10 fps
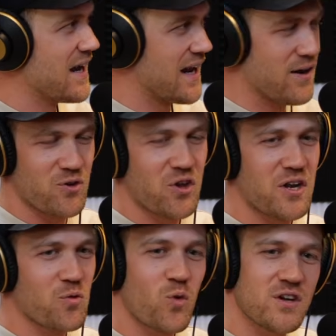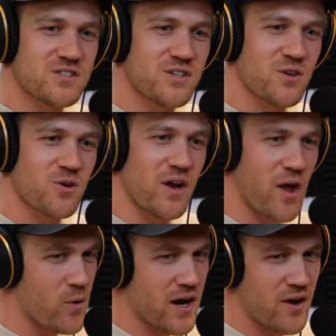And I really didn't want to.
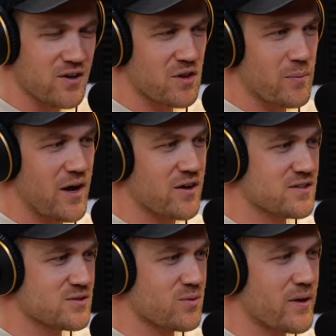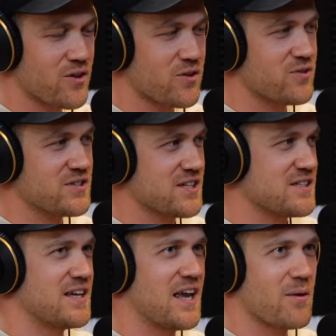And I went out into the mountains with my little
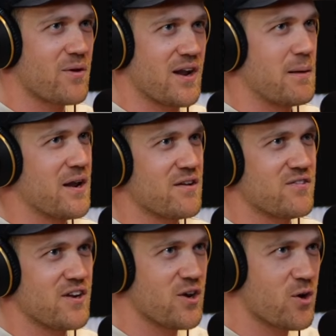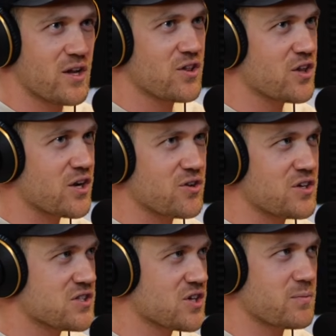360 camera and I made a video, and it
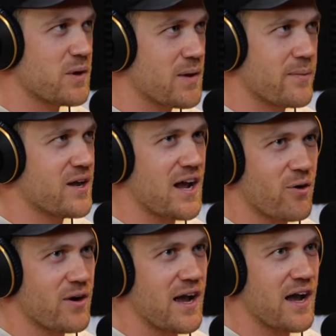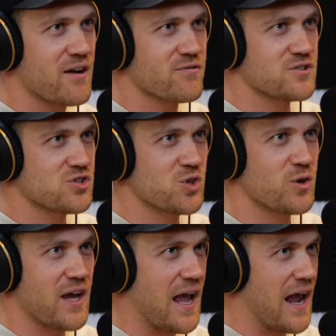literally took me maybe an hour and a half to
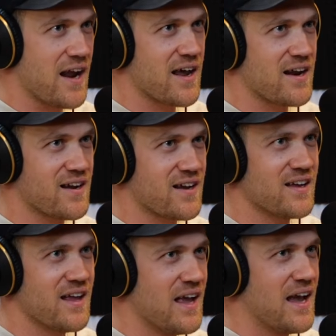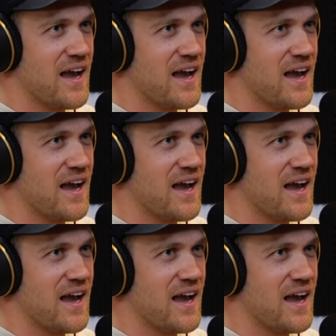shoot it and edit it.